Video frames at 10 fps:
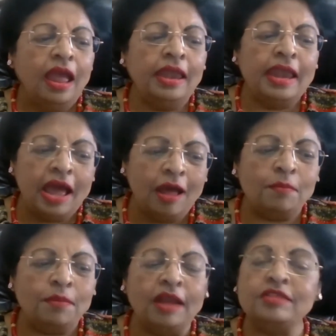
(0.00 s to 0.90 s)
a lab
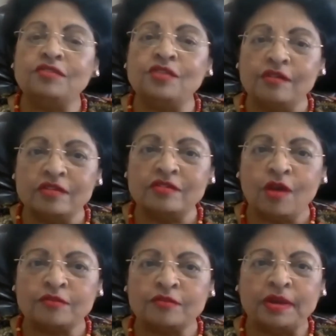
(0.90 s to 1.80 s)
at the Children's
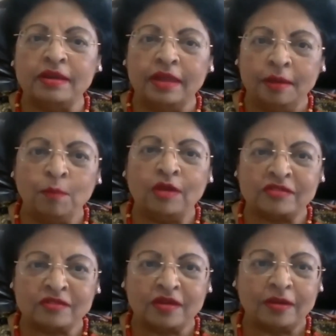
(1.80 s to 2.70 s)
Hospital in
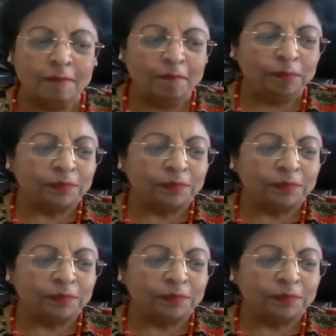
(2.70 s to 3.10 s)
Boston.